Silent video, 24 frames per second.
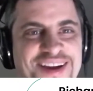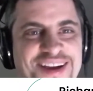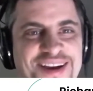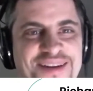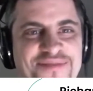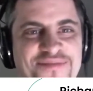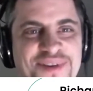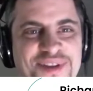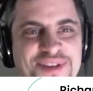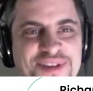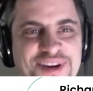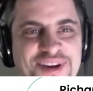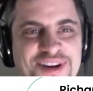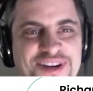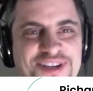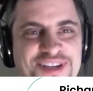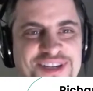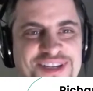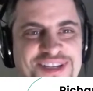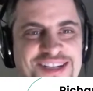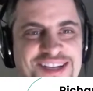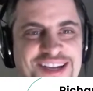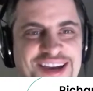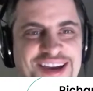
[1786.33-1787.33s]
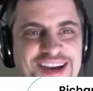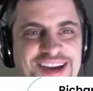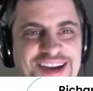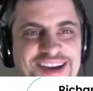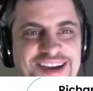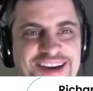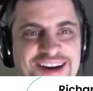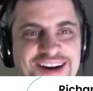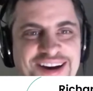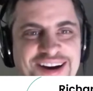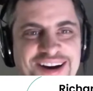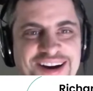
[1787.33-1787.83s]
but they're just like,
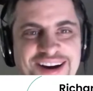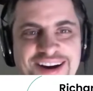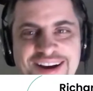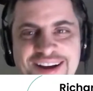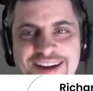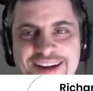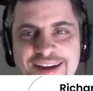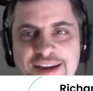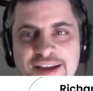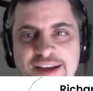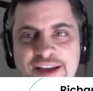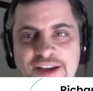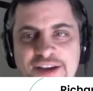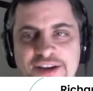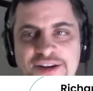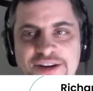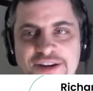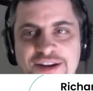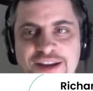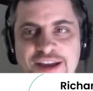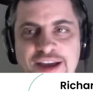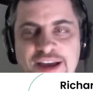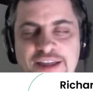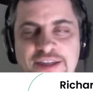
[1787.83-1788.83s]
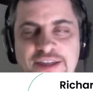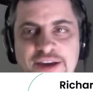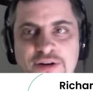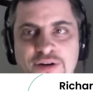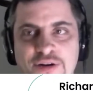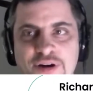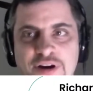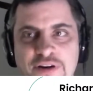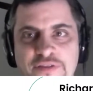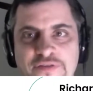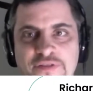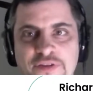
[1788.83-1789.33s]
like they
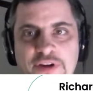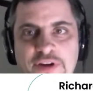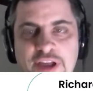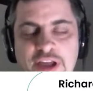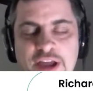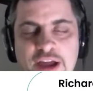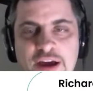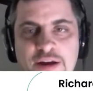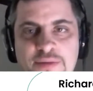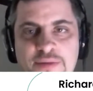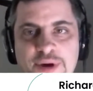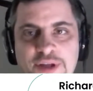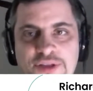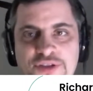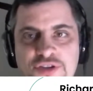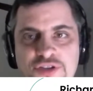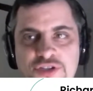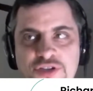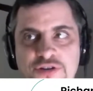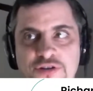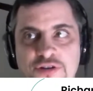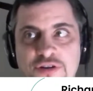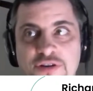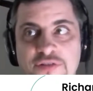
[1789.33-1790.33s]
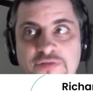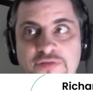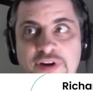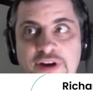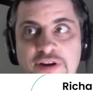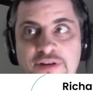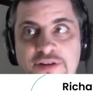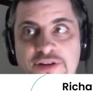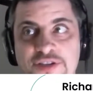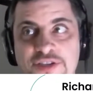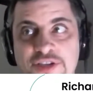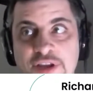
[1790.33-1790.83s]
were all freaking out about this
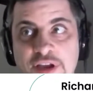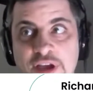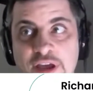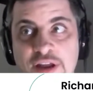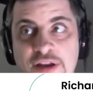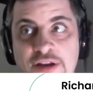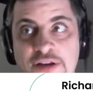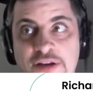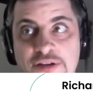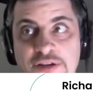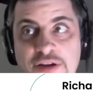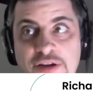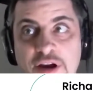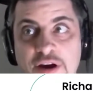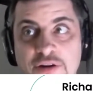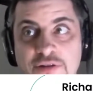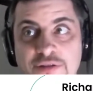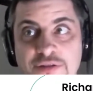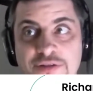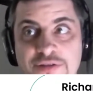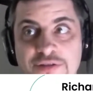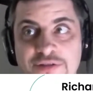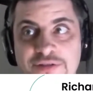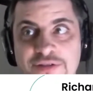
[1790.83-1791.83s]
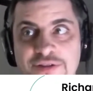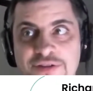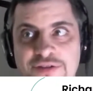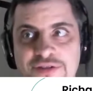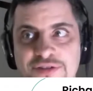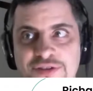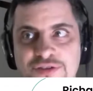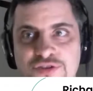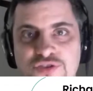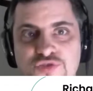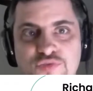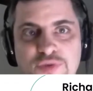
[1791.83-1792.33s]
coronavirus, and
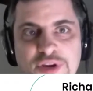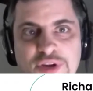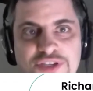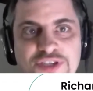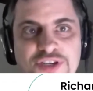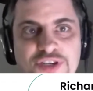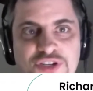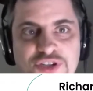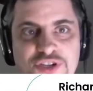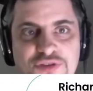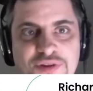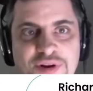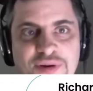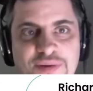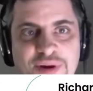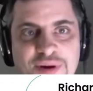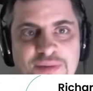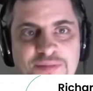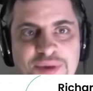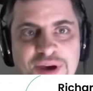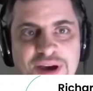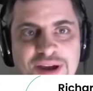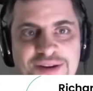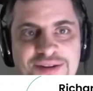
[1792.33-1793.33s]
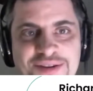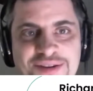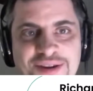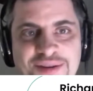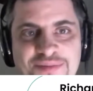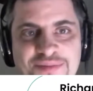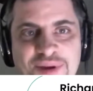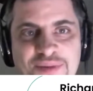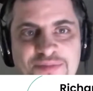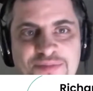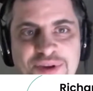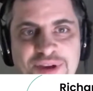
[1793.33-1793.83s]
there's reason to. I'm not
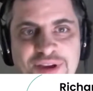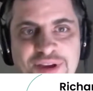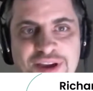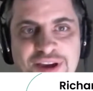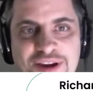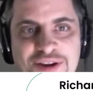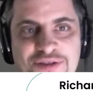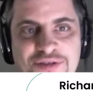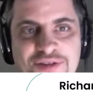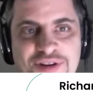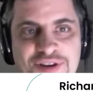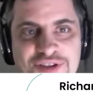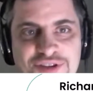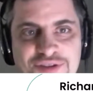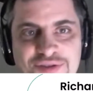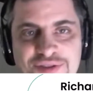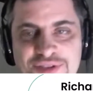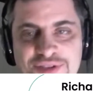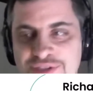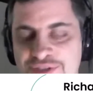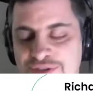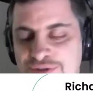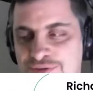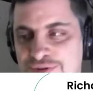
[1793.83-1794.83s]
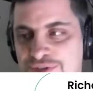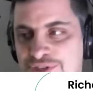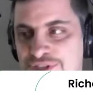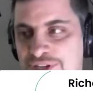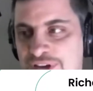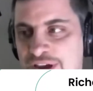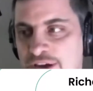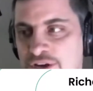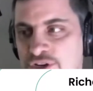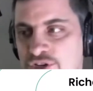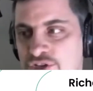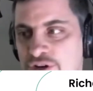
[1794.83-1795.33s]
being ignorant to its
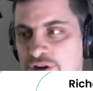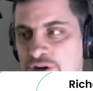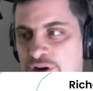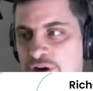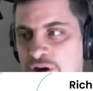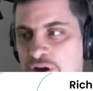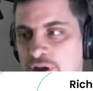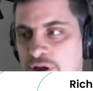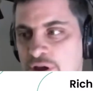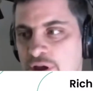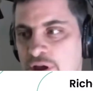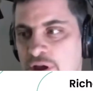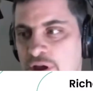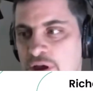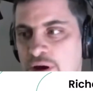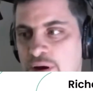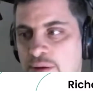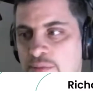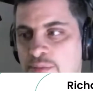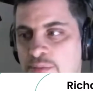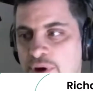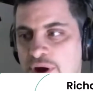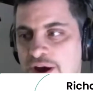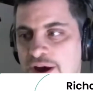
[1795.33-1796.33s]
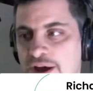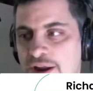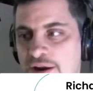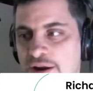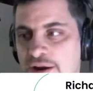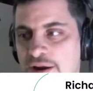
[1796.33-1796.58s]
danger, but